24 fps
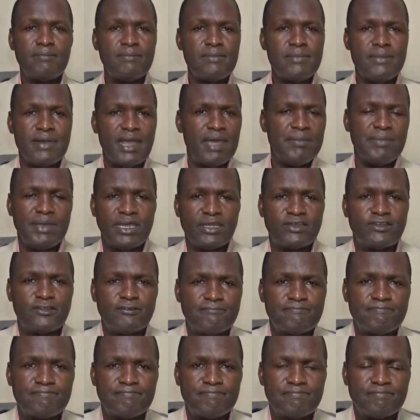name it.
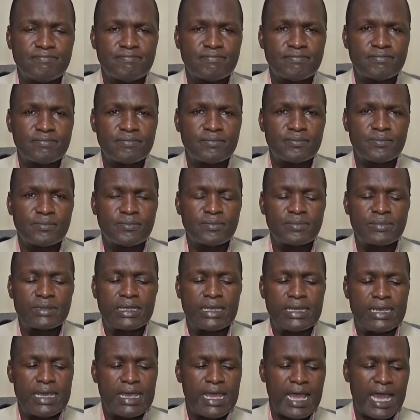
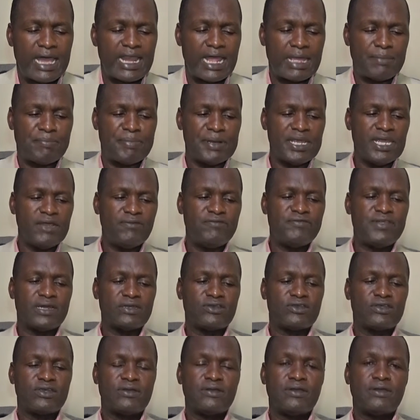And I believe
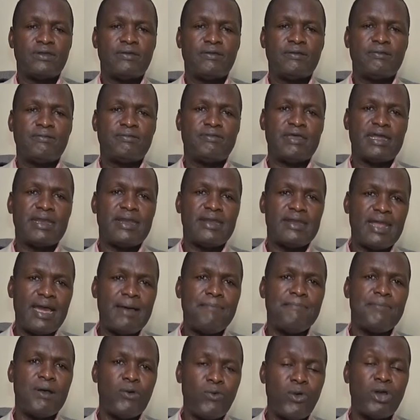that The
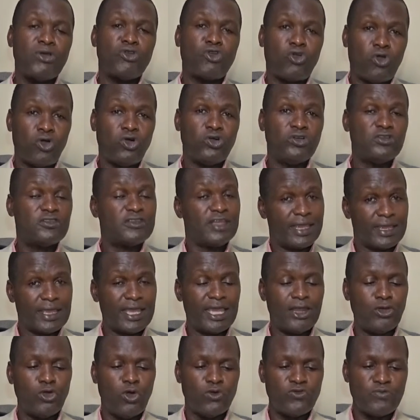number one cause
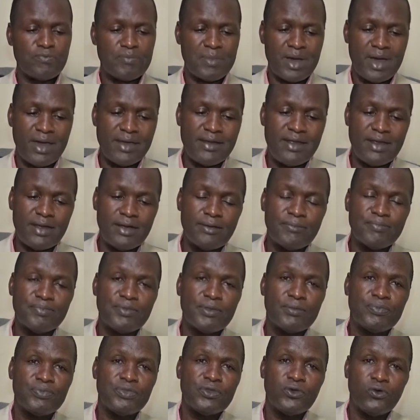again of murder,
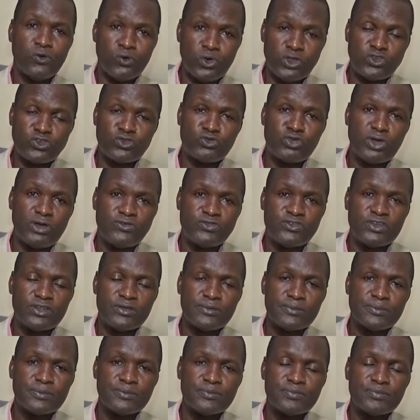witchcraft,
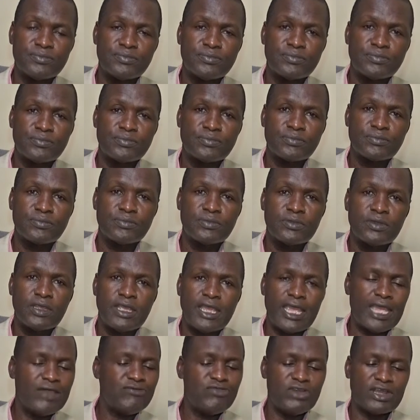
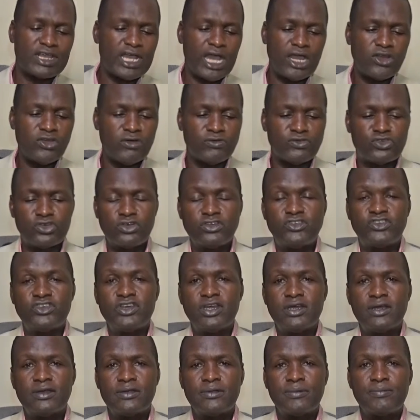every kind of
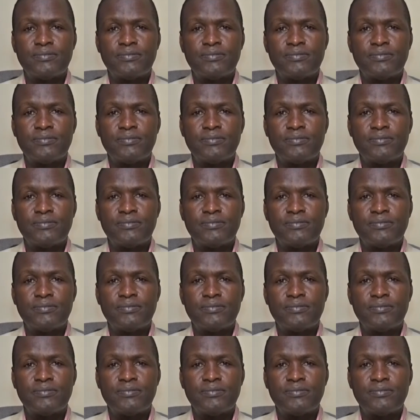torture,